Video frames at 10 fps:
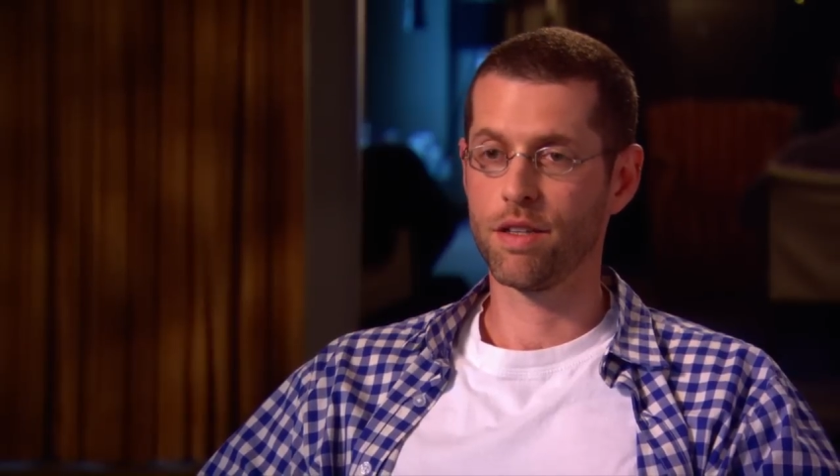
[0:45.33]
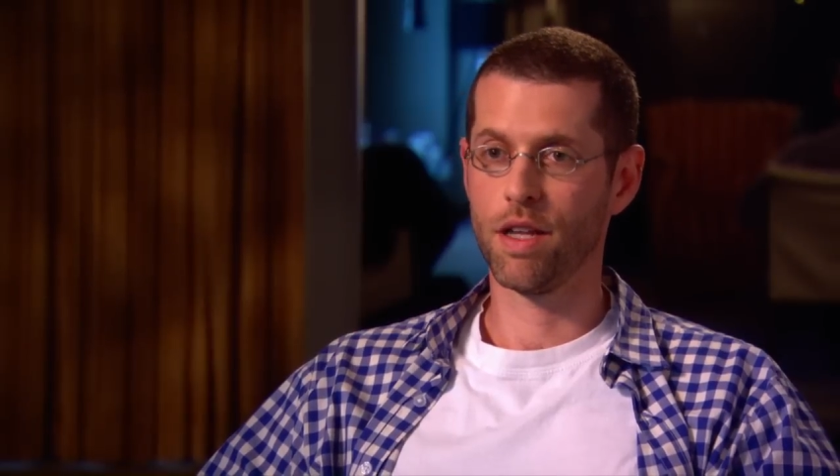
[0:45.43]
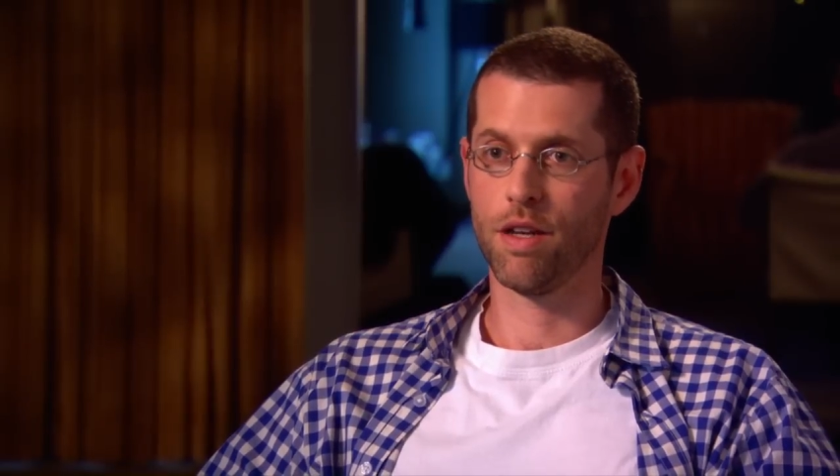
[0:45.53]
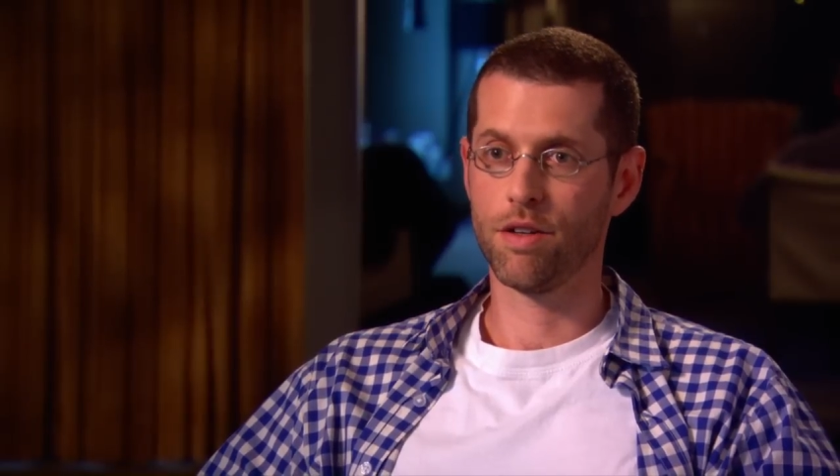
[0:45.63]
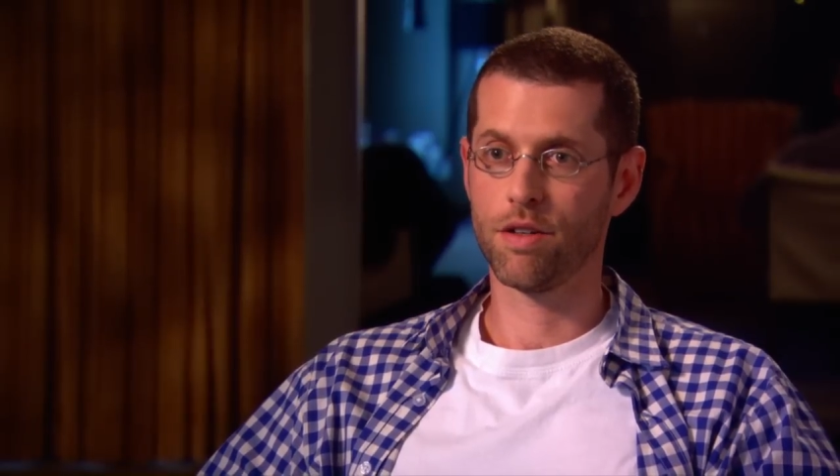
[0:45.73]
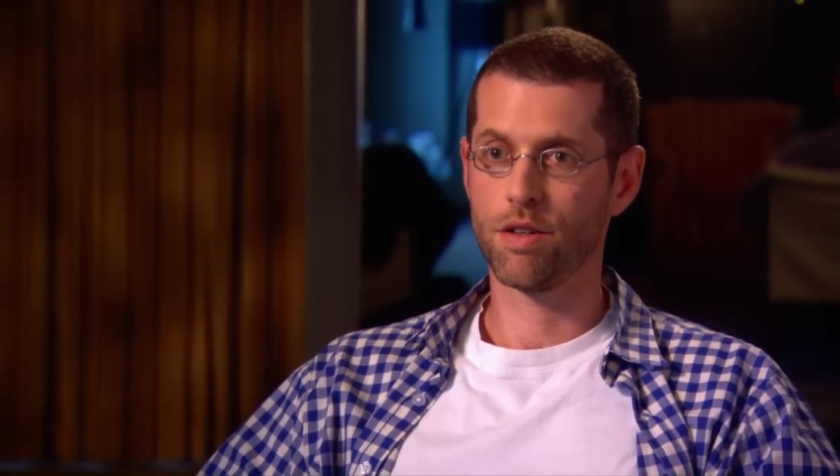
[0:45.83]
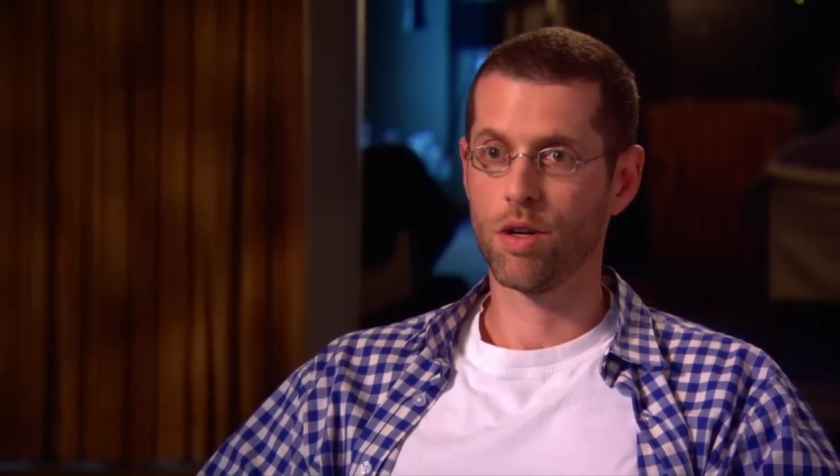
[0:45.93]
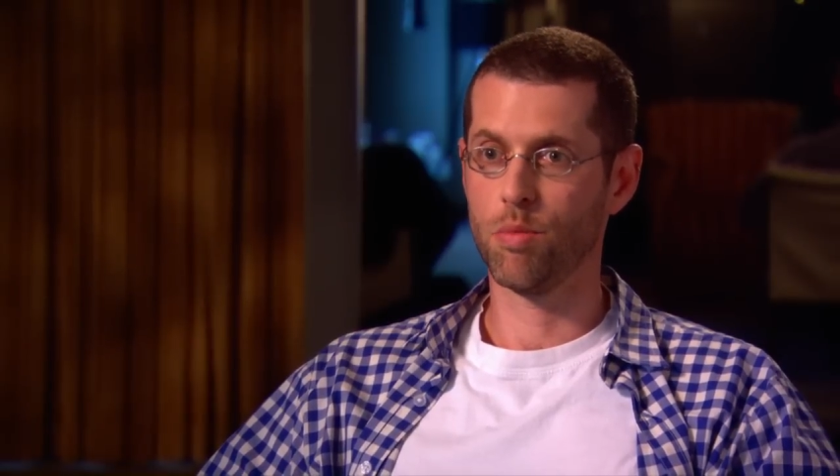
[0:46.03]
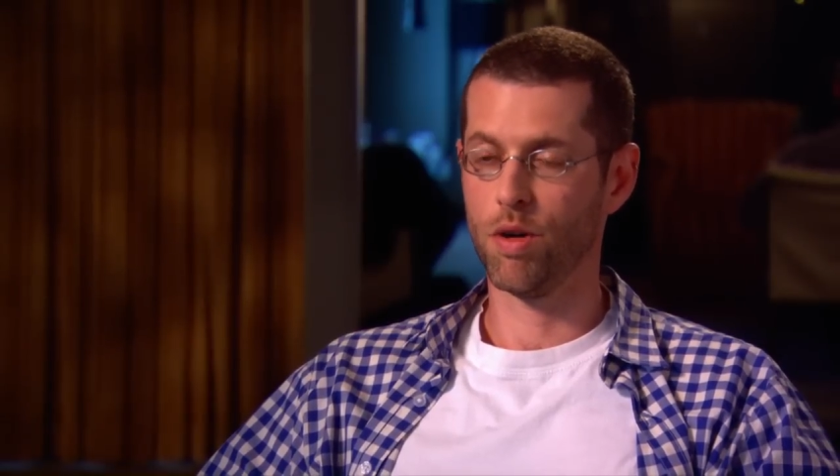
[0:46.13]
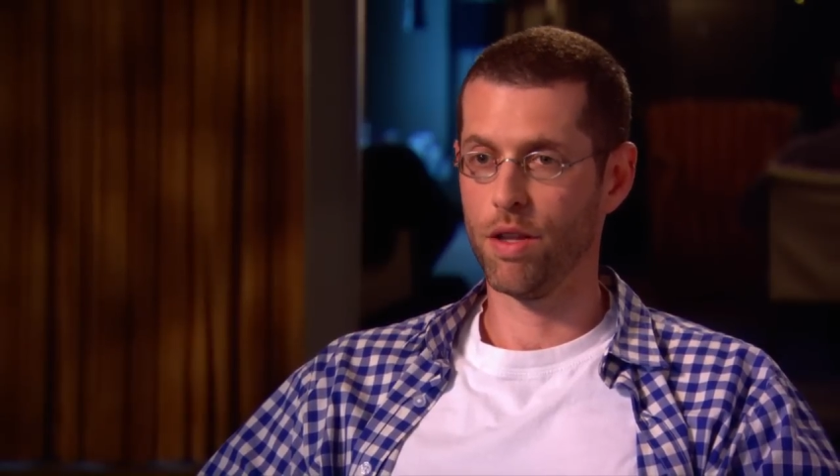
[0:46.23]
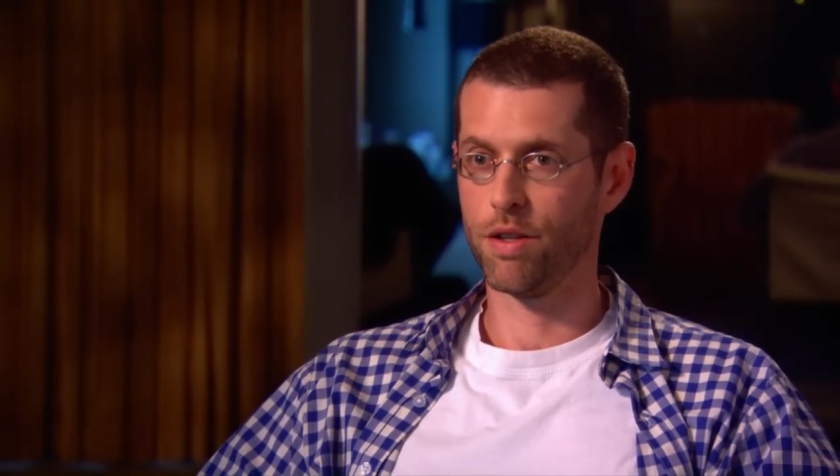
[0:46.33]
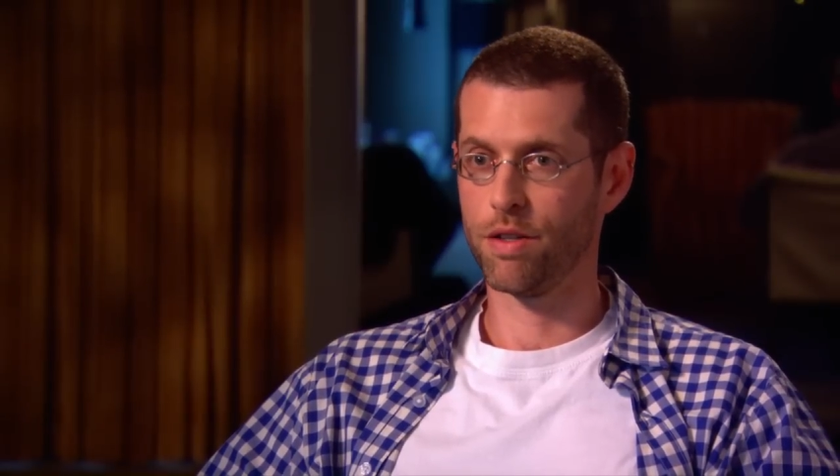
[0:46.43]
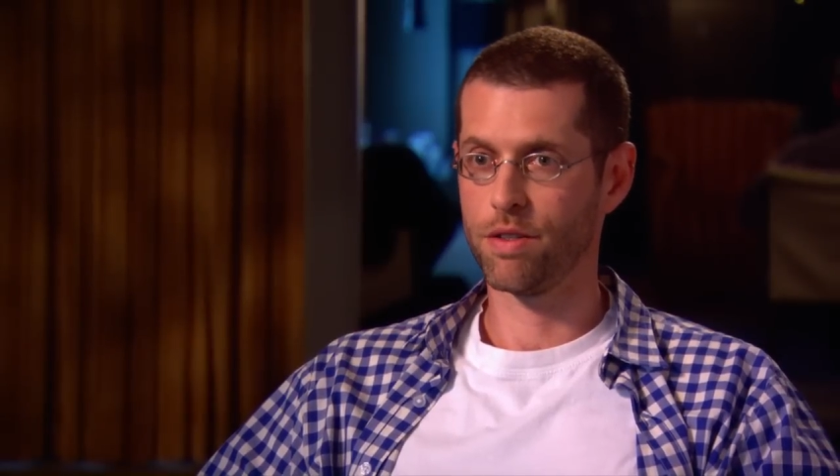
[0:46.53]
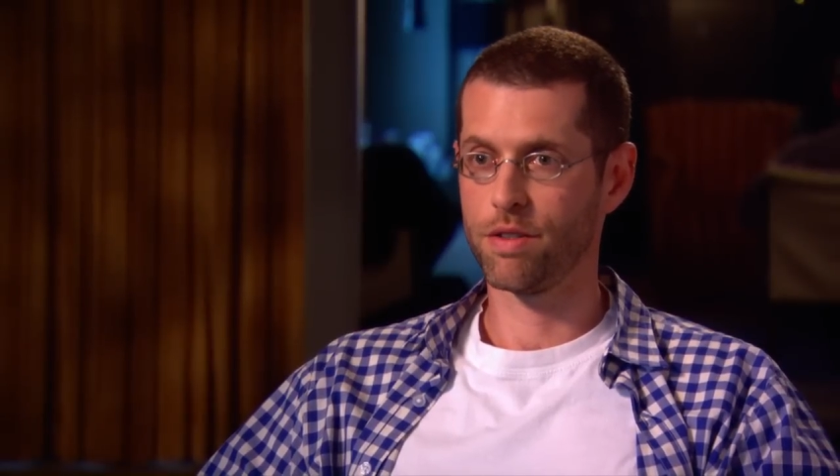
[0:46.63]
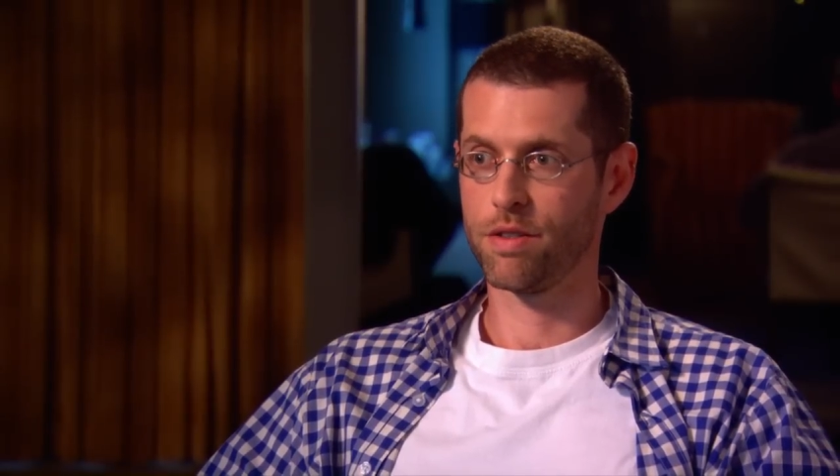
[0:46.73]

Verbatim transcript: that her brother